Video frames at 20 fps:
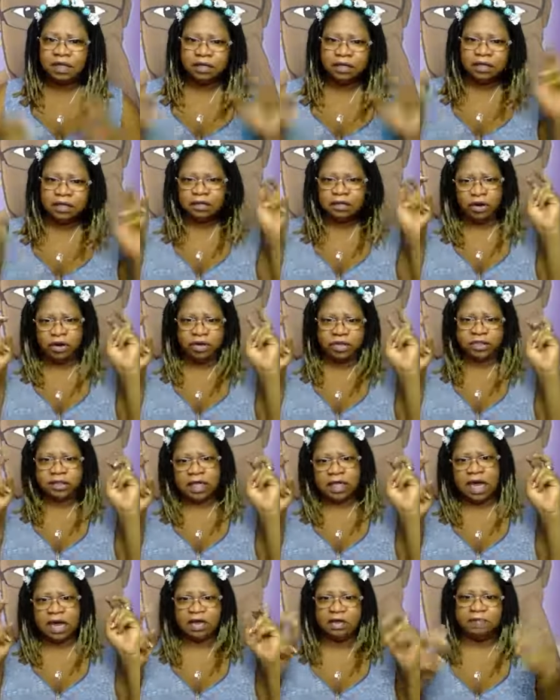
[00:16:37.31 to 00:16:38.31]
and the dark
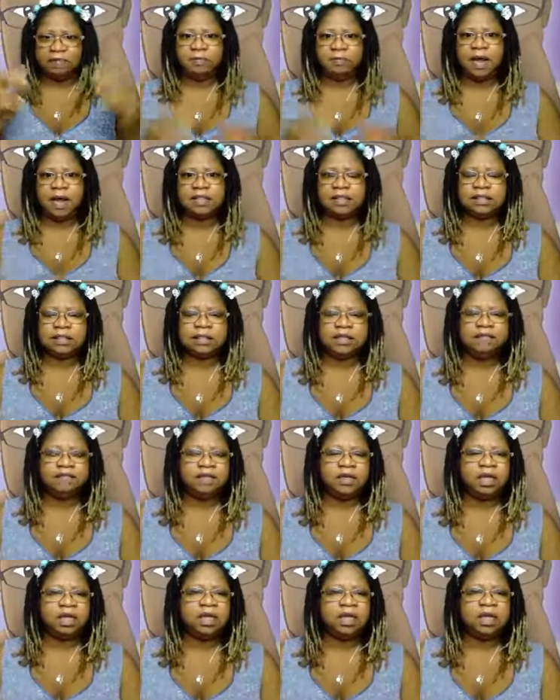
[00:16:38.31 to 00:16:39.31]
side of
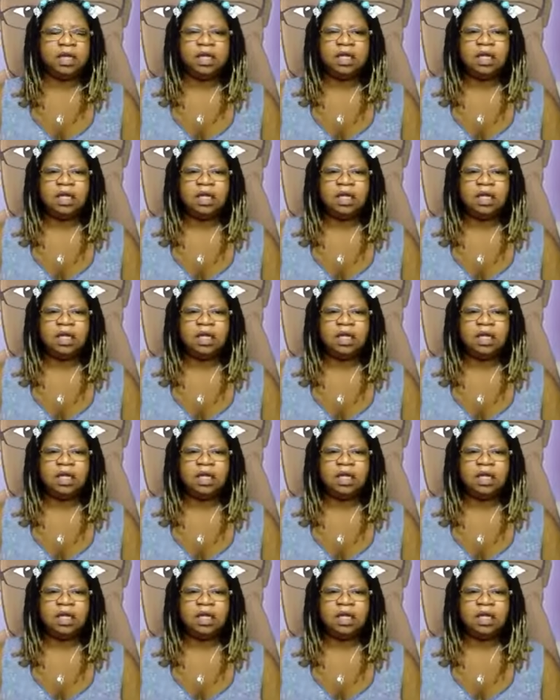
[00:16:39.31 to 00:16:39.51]
positivity.